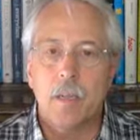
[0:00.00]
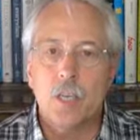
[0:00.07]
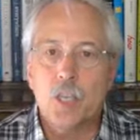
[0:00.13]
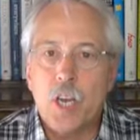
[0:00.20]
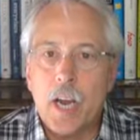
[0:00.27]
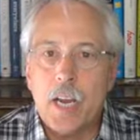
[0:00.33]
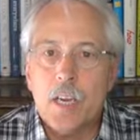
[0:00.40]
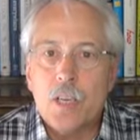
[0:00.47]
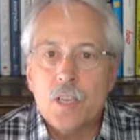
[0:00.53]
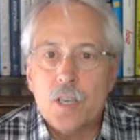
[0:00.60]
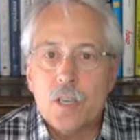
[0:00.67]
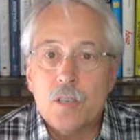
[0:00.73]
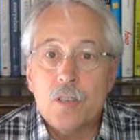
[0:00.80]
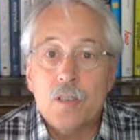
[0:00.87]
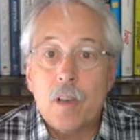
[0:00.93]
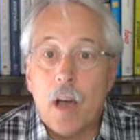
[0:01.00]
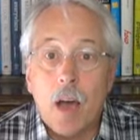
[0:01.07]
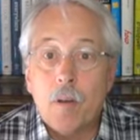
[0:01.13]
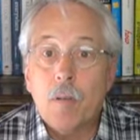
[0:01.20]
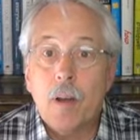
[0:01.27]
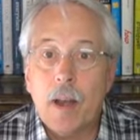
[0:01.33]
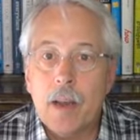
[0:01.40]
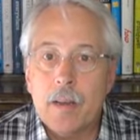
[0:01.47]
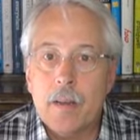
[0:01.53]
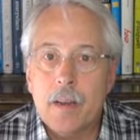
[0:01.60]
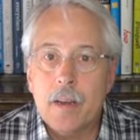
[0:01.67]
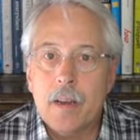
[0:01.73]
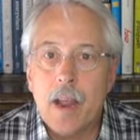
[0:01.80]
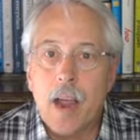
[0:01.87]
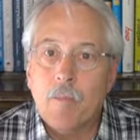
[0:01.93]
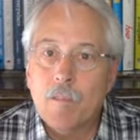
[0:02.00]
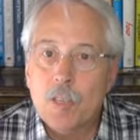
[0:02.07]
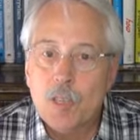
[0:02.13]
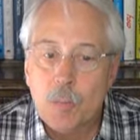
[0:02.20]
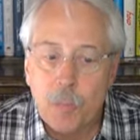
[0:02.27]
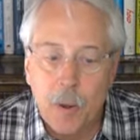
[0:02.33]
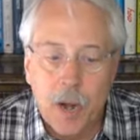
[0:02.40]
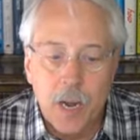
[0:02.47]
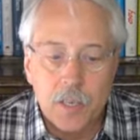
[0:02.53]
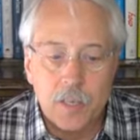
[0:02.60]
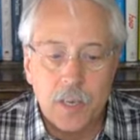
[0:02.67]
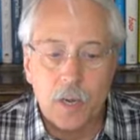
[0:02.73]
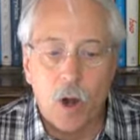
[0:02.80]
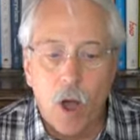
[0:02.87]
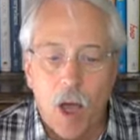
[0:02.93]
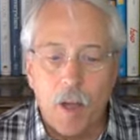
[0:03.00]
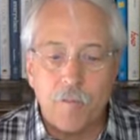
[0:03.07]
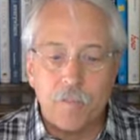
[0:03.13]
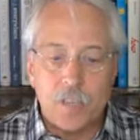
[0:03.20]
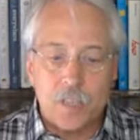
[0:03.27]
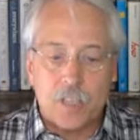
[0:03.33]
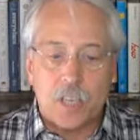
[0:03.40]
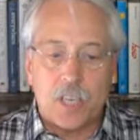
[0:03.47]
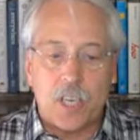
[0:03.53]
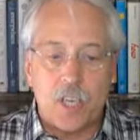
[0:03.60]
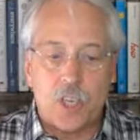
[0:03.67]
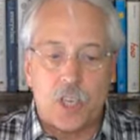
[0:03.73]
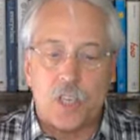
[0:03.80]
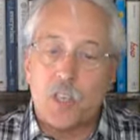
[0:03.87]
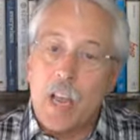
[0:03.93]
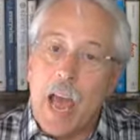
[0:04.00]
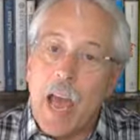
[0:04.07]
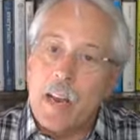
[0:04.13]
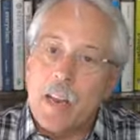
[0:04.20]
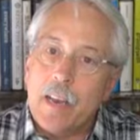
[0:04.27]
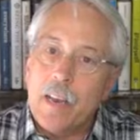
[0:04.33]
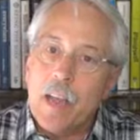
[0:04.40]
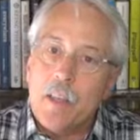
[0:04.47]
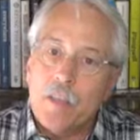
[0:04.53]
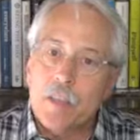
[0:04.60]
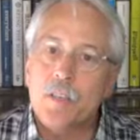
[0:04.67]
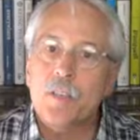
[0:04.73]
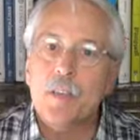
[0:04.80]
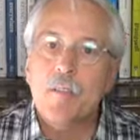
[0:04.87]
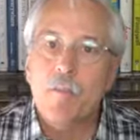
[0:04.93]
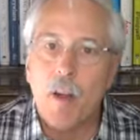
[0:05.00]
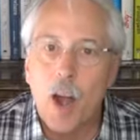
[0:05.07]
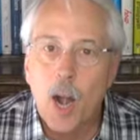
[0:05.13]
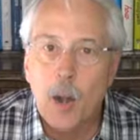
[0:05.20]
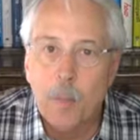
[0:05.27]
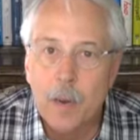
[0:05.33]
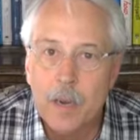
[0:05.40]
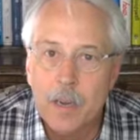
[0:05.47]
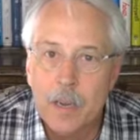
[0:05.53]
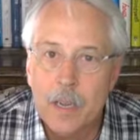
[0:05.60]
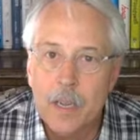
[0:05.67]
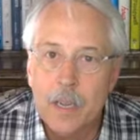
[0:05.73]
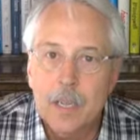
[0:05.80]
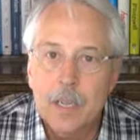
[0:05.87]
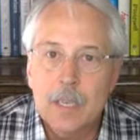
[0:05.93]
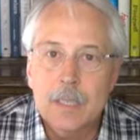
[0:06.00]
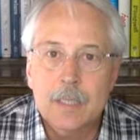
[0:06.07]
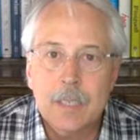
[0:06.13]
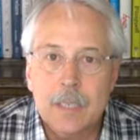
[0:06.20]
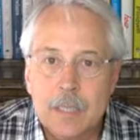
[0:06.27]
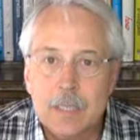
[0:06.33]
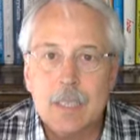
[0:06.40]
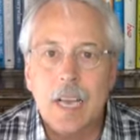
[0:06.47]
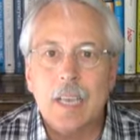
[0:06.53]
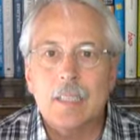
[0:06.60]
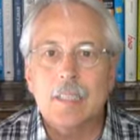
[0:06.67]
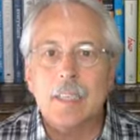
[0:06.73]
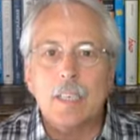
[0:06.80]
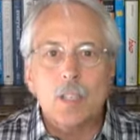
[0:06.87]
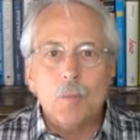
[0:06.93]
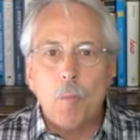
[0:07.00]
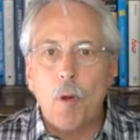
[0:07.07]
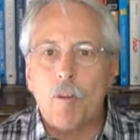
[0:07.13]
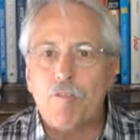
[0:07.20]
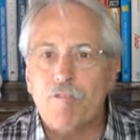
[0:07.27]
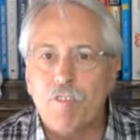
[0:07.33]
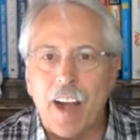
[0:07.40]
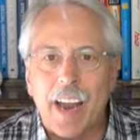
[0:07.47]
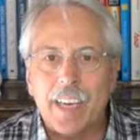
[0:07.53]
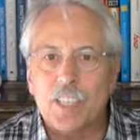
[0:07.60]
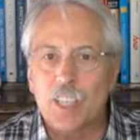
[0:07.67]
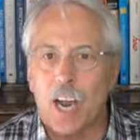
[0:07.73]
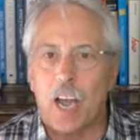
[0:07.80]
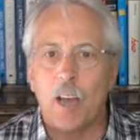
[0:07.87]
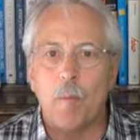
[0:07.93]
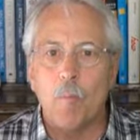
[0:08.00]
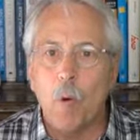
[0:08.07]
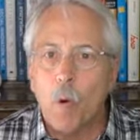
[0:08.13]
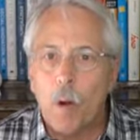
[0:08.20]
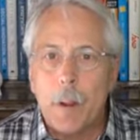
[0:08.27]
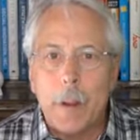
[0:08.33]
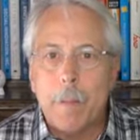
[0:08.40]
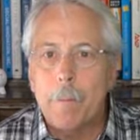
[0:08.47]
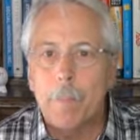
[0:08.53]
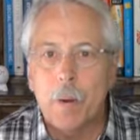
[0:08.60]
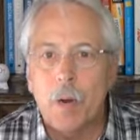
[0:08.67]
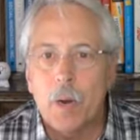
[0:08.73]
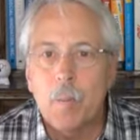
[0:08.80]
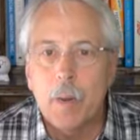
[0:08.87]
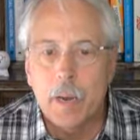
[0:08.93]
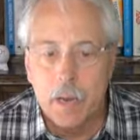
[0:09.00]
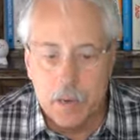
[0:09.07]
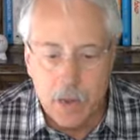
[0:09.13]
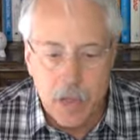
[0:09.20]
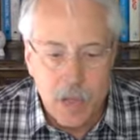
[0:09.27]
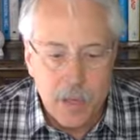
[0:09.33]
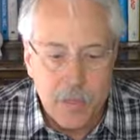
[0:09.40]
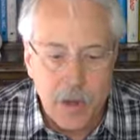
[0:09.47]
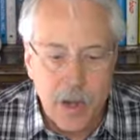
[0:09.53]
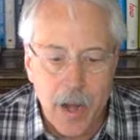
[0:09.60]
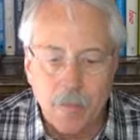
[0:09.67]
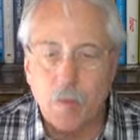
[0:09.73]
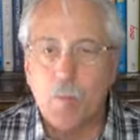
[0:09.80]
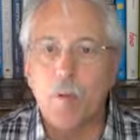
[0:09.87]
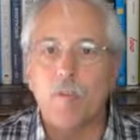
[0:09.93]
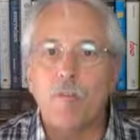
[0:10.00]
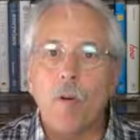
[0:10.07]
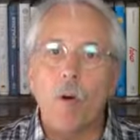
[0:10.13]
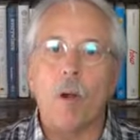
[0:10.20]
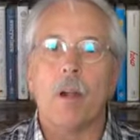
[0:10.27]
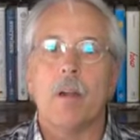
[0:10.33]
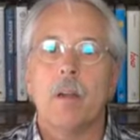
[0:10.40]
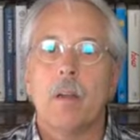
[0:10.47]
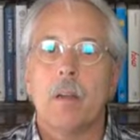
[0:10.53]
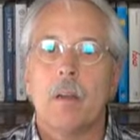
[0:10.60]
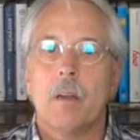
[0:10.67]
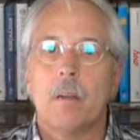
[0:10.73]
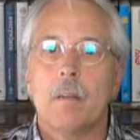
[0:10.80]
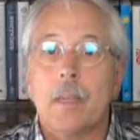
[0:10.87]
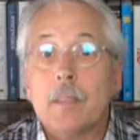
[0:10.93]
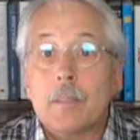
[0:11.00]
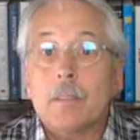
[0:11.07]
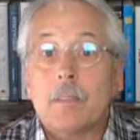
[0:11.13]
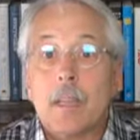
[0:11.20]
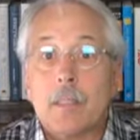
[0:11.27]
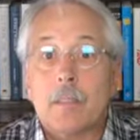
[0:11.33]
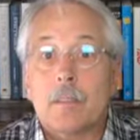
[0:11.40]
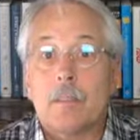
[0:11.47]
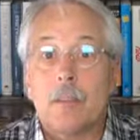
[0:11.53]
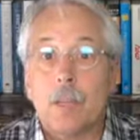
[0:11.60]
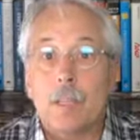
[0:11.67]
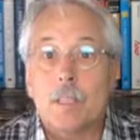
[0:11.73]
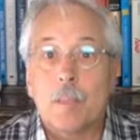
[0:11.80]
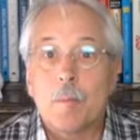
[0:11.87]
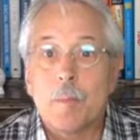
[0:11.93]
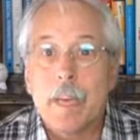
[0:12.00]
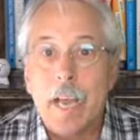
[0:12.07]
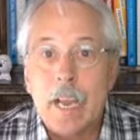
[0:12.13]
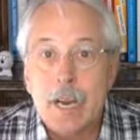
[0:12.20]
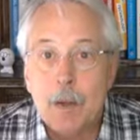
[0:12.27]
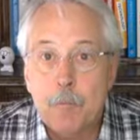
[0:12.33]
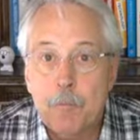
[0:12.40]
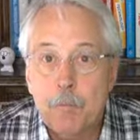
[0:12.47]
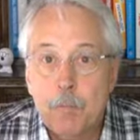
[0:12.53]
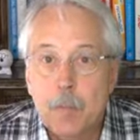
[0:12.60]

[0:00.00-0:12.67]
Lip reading: Change is unrelenting, ever-surprising, and often seditious, and in this environment, success is more fragile, more impermanent than ever before. Let's look at some data.